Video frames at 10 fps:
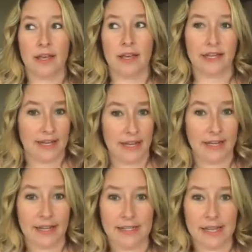a
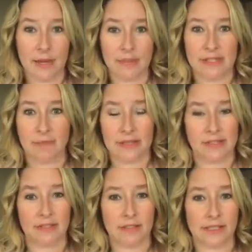kinetic enzyme that's
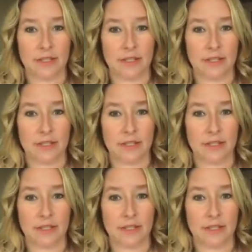basically